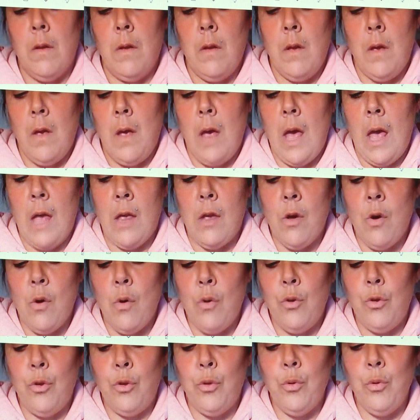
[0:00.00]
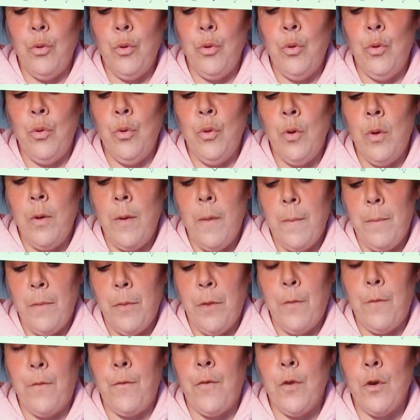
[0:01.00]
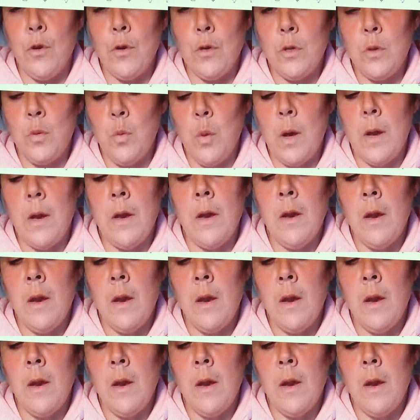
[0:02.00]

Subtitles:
and go through the first one